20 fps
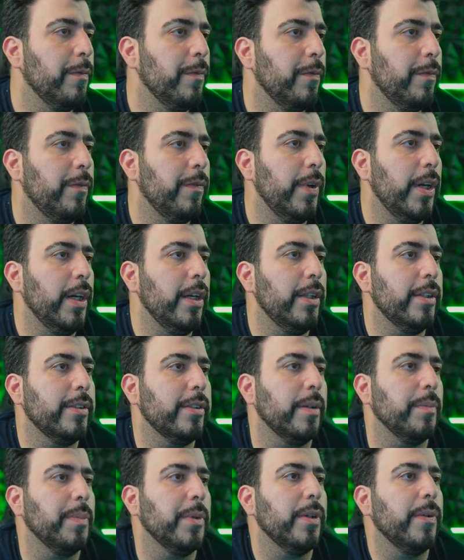fairly
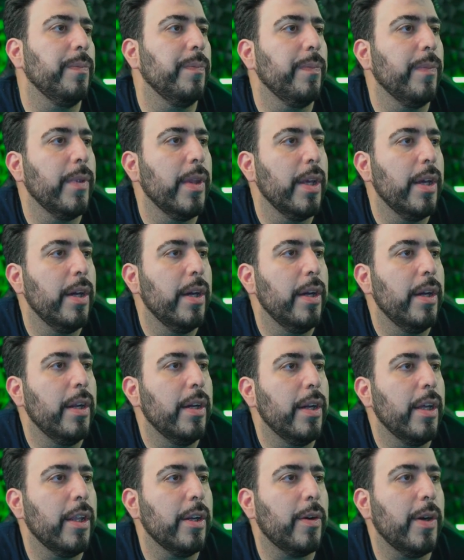simple.
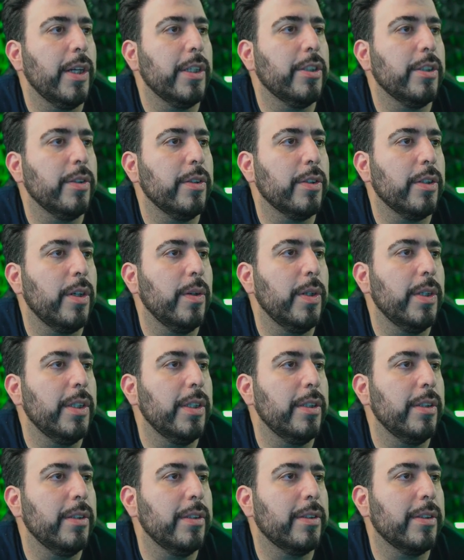Another great show as
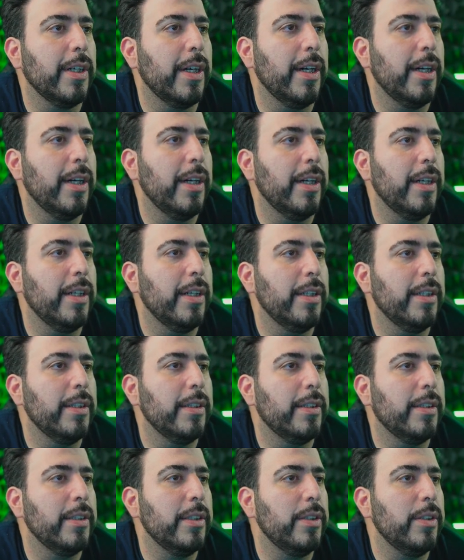always. Uh,
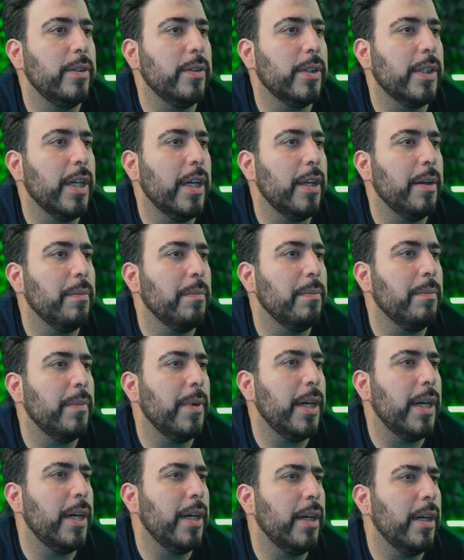did you get
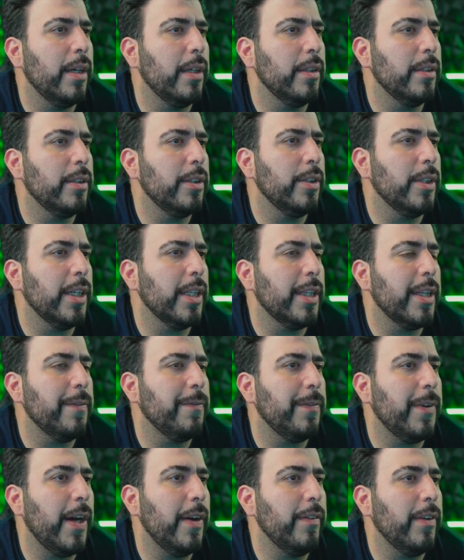my? Did you get that
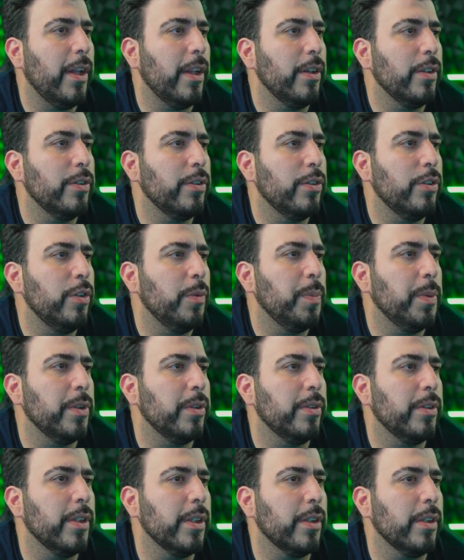five dollar super
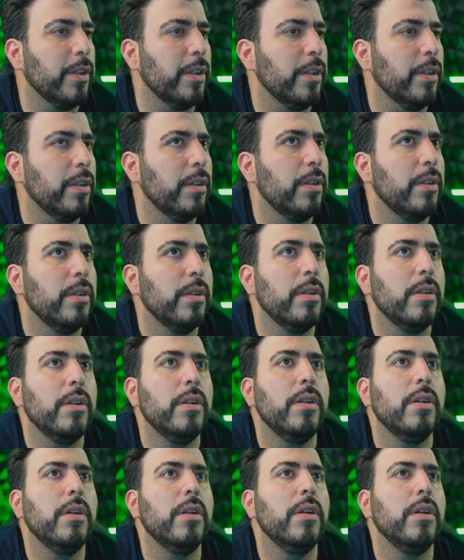sticker?
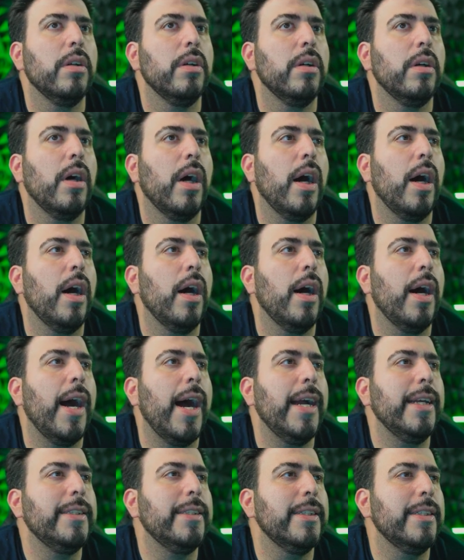Uh,
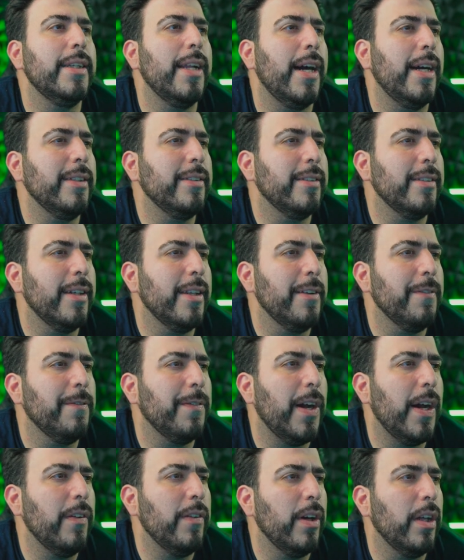I did not see any
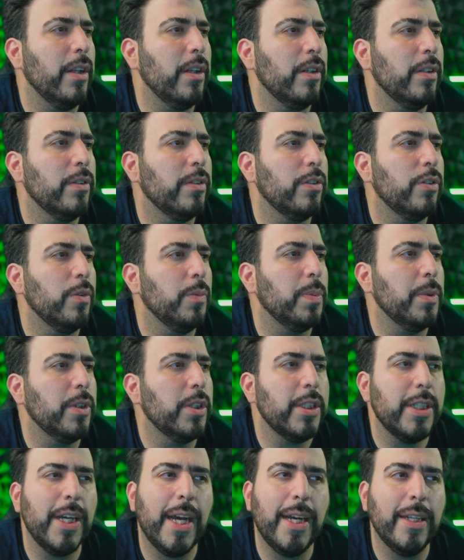five dollar super
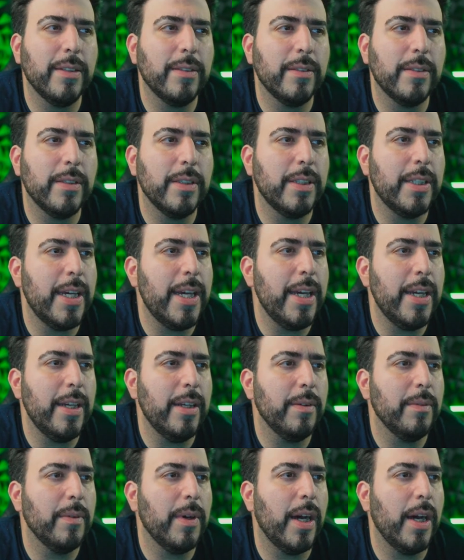chat today.
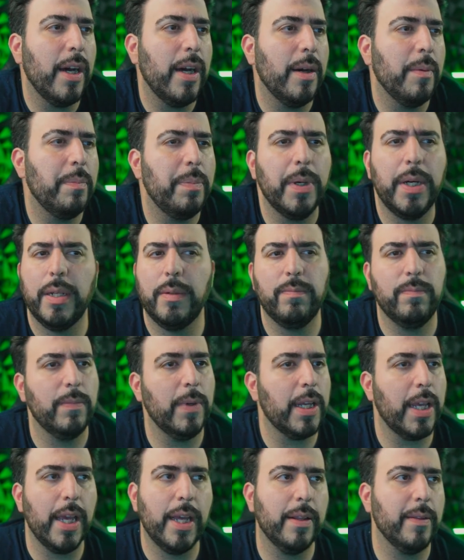Uh, but
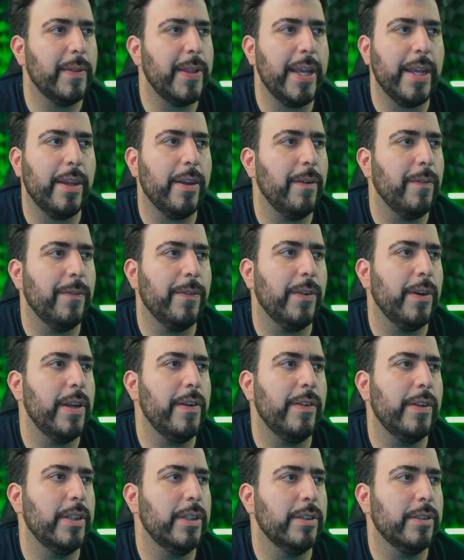again, thank you for
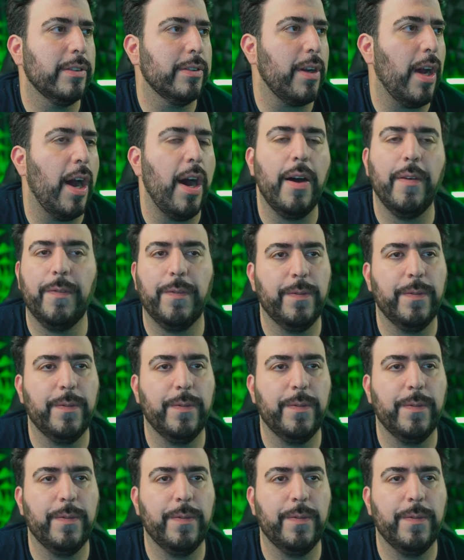even just off,